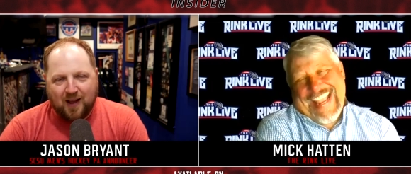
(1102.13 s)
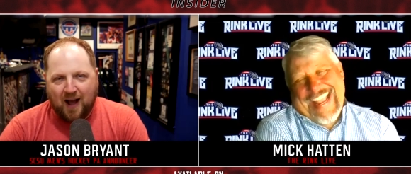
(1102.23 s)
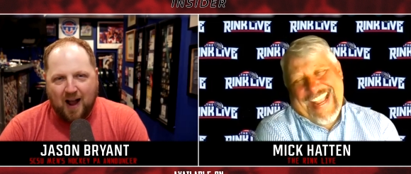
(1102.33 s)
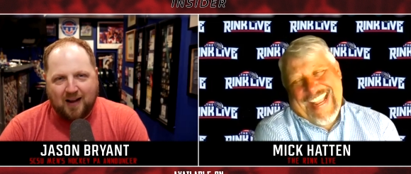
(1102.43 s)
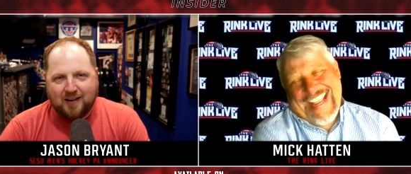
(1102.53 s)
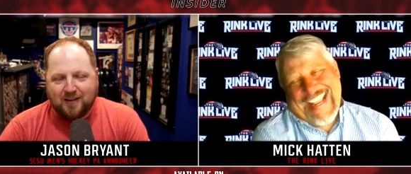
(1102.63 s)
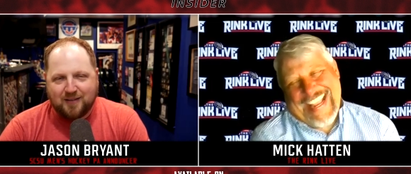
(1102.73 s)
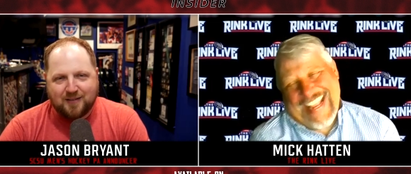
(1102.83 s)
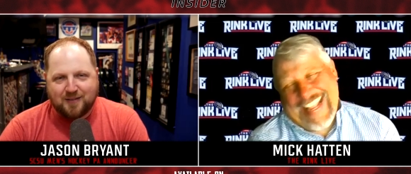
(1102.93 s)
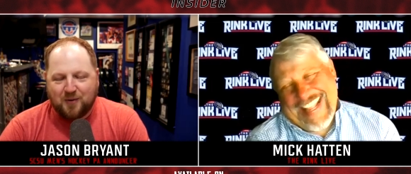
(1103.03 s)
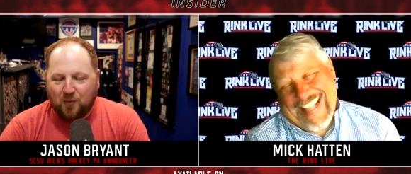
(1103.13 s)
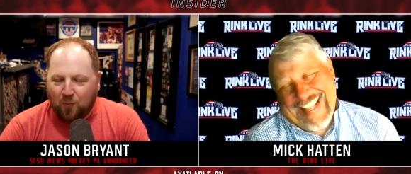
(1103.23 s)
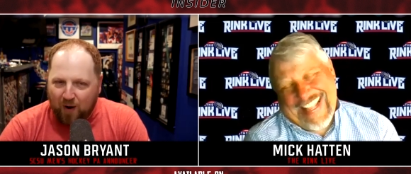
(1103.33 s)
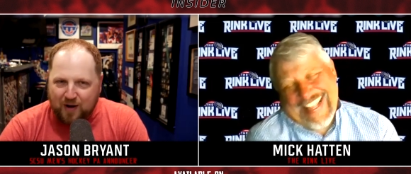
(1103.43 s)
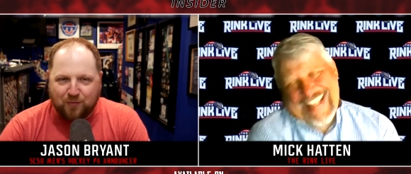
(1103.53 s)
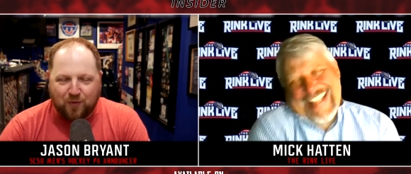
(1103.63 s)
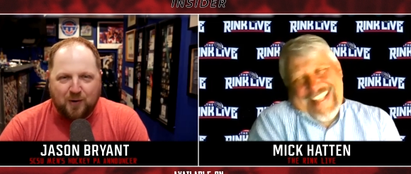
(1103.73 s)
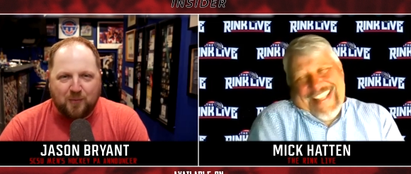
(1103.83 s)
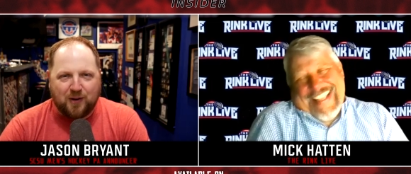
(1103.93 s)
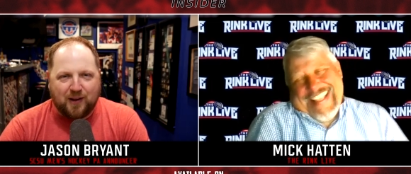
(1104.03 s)
Speaker 1: hockey is quite
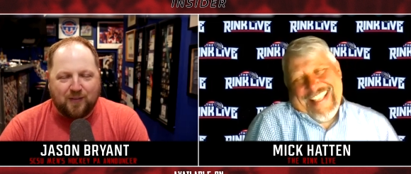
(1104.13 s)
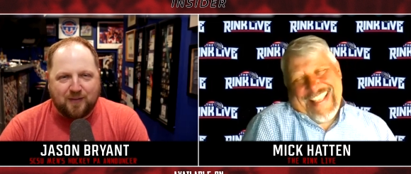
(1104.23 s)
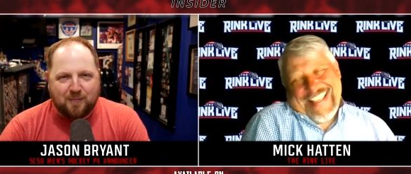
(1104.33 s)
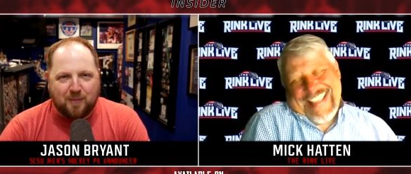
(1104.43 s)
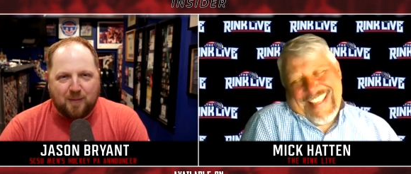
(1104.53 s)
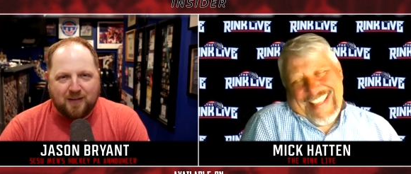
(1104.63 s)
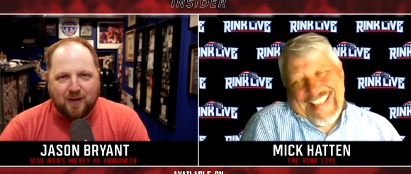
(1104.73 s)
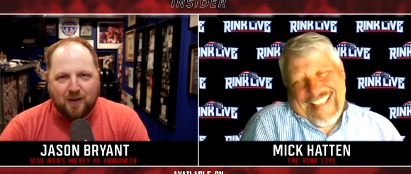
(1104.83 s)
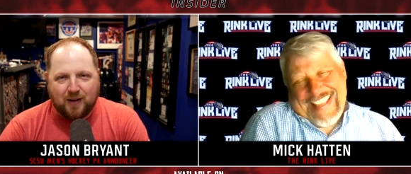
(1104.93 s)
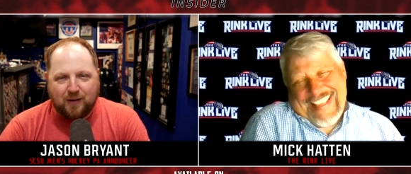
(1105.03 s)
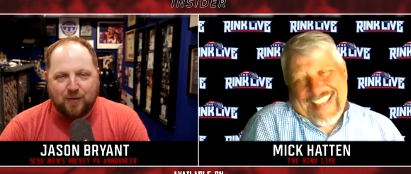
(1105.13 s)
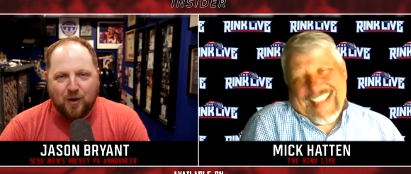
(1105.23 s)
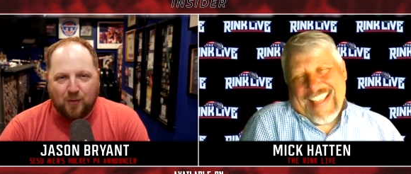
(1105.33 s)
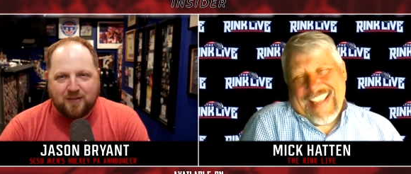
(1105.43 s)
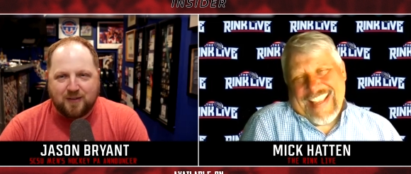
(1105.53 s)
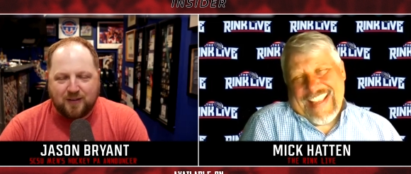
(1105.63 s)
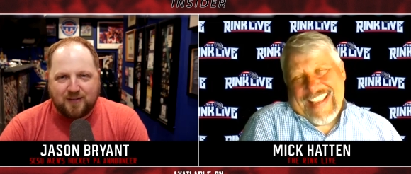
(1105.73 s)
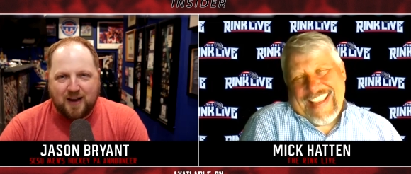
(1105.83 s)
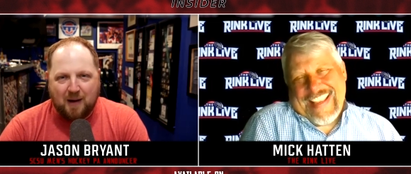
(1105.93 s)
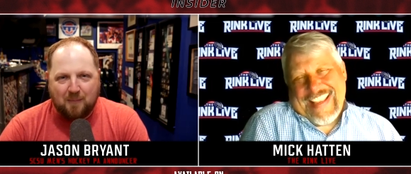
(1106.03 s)
frequently at the tip of my tongue, even though it's it's
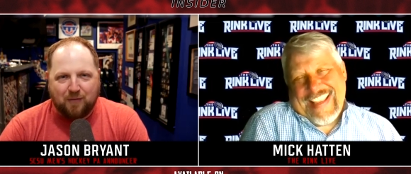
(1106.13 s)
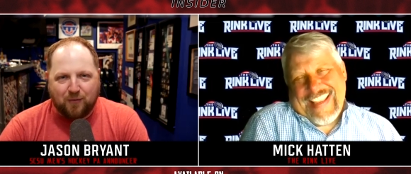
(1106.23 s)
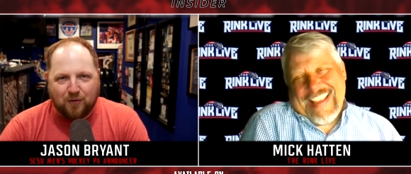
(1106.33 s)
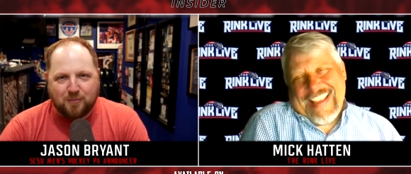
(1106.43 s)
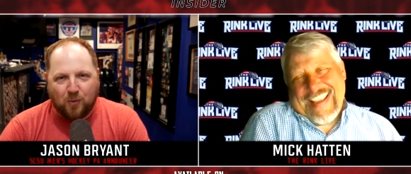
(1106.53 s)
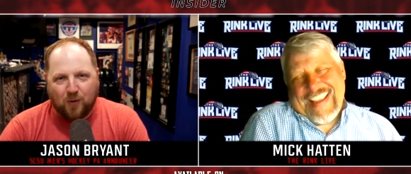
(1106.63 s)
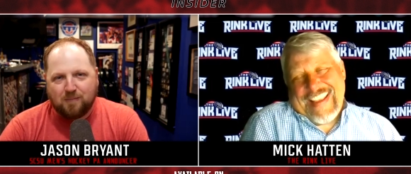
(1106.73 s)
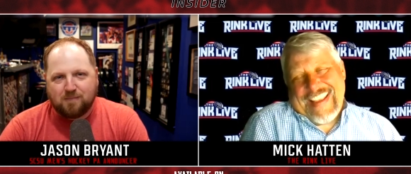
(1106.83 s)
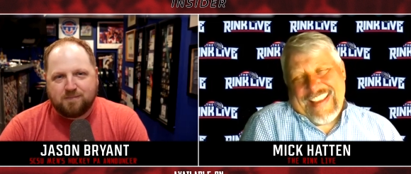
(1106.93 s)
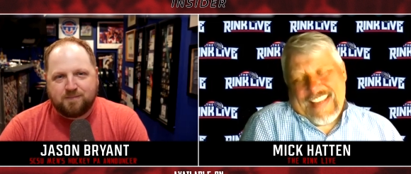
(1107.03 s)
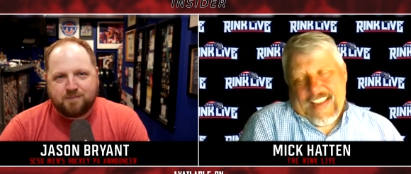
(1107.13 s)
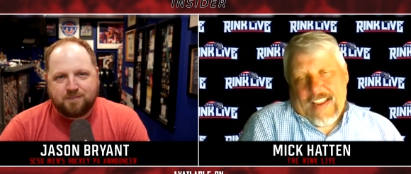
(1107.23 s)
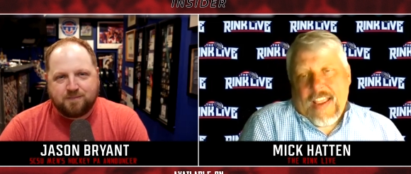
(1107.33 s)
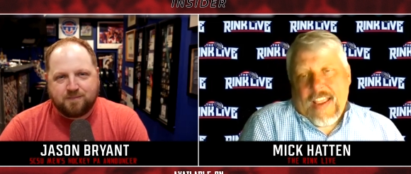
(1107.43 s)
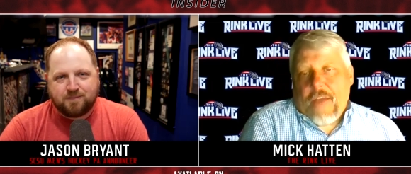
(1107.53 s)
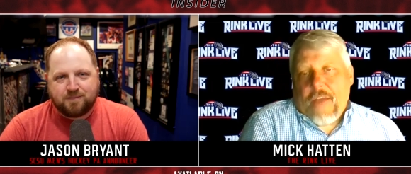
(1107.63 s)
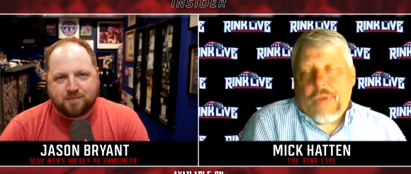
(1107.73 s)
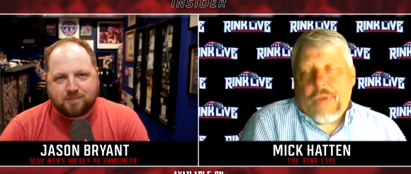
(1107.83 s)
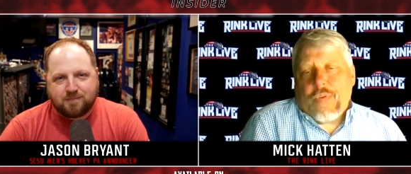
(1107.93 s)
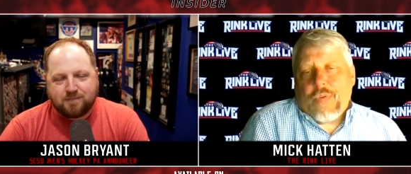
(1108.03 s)
not my first sport.
Speaker 2: Yeah.
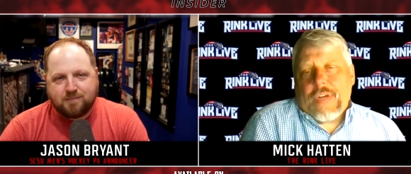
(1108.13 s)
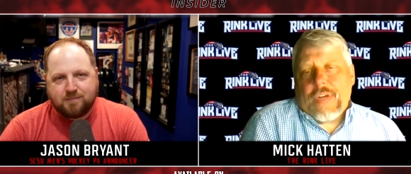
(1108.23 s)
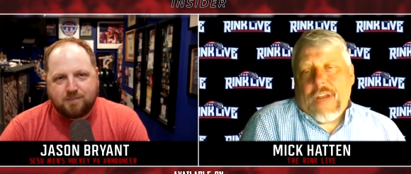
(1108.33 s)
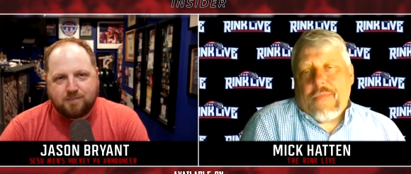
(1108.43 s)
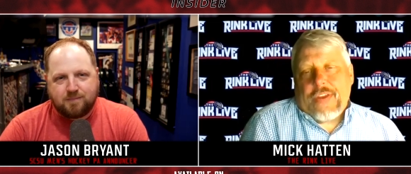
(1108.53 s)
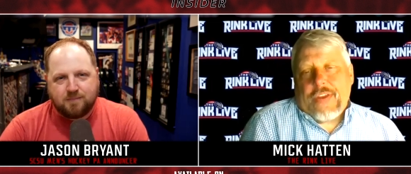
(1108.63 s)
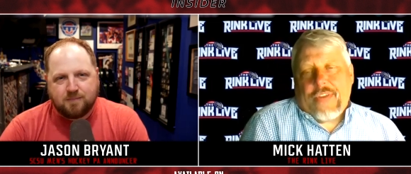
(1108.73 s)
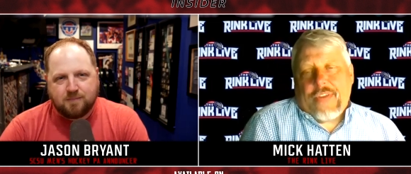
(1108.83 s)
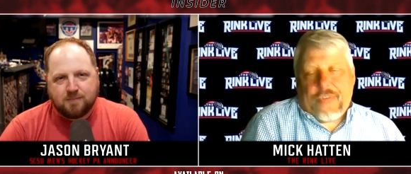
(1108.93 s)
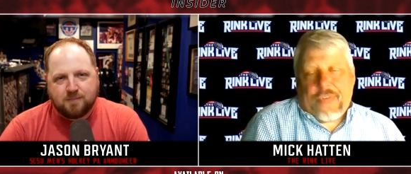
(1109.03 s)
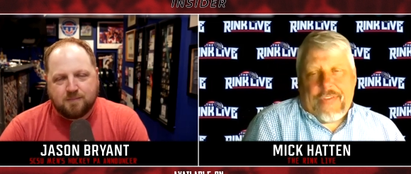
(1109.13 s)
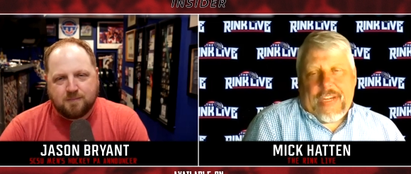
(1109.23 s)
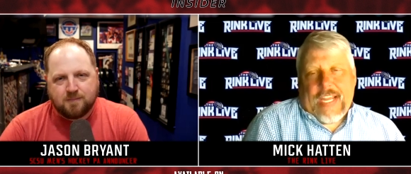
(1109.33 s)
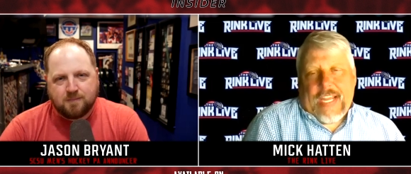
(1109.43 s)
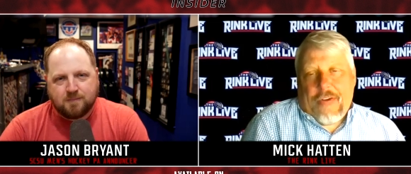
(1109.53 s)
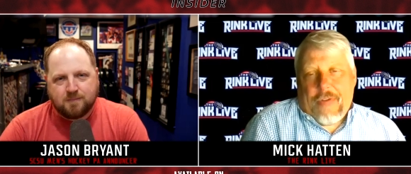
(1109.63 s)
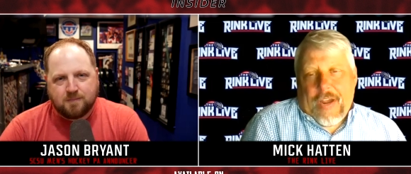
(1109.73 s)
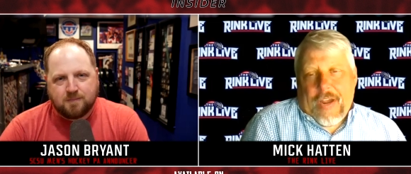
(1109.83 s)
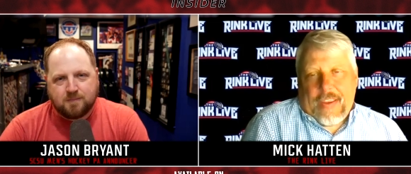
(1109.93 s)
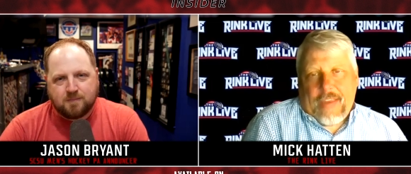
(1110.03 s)
What, what, now? What are you doing for a living now?
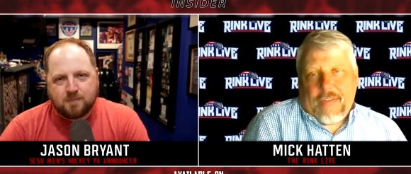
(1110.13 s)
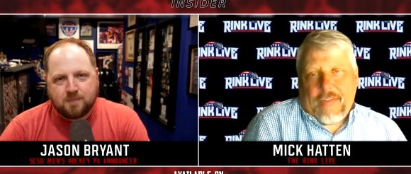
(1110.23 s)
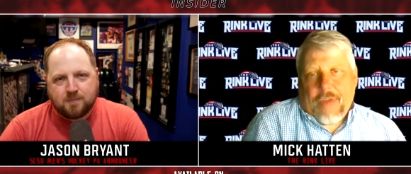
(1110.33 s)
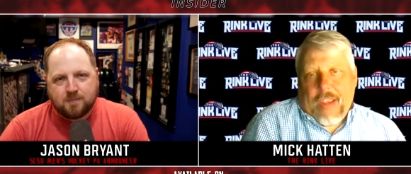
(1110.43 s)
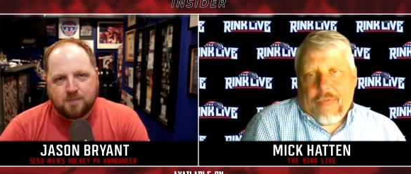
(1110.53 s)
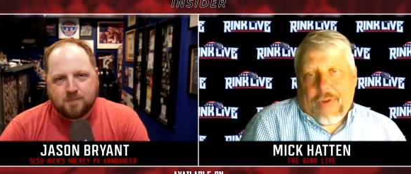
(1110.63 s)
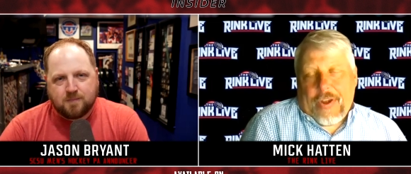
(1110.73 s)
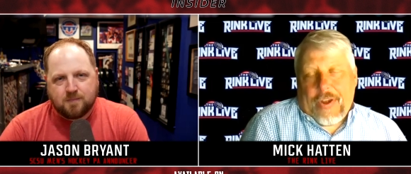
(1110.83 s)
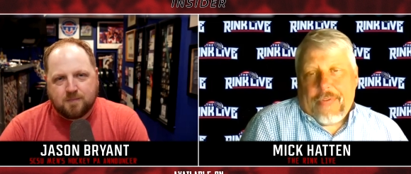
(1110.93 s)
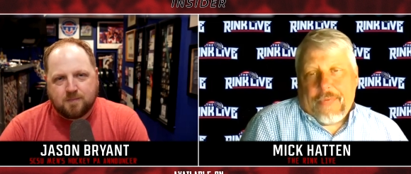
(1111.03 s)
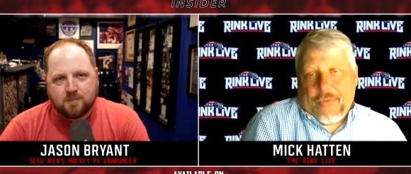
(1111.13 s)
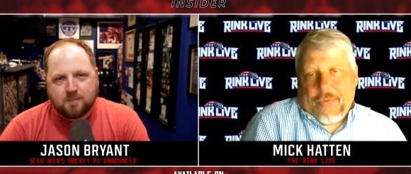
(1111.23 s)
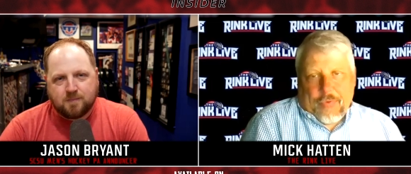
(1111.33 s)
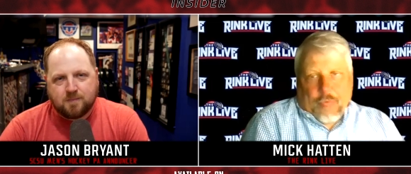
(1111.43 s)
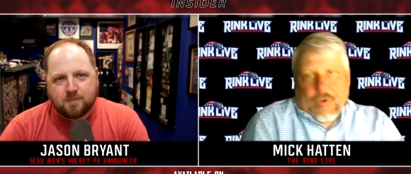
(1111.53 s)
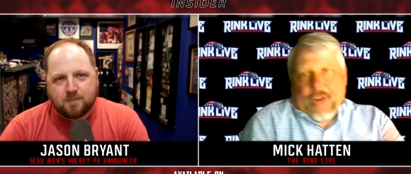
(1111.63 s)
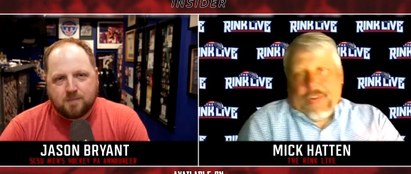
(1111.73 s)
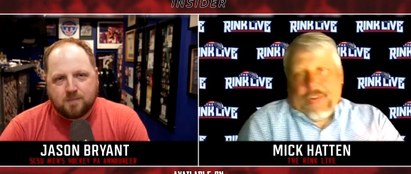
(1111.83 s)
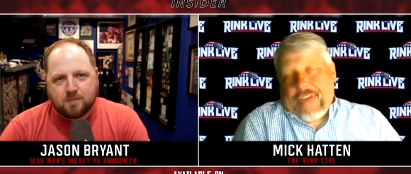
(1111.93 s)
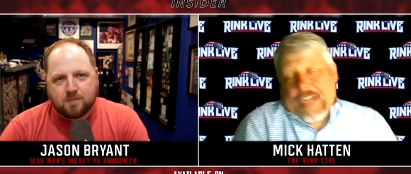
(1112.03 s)
Uh, and, where are you? Where are
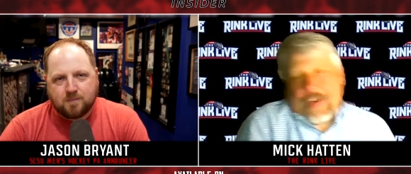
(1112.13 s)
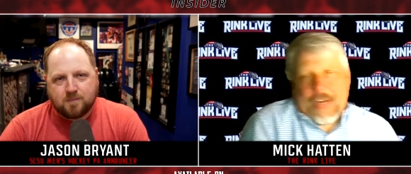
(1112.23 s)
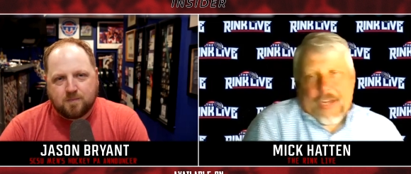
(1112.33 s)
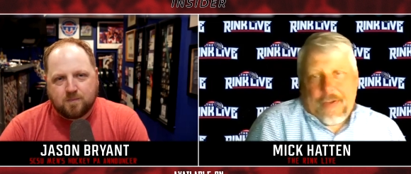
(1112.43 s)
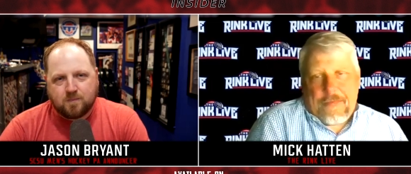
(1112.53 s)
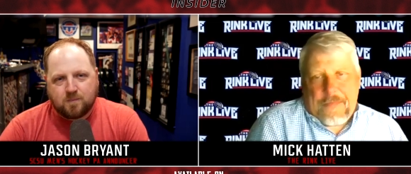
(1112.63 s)
you living right now?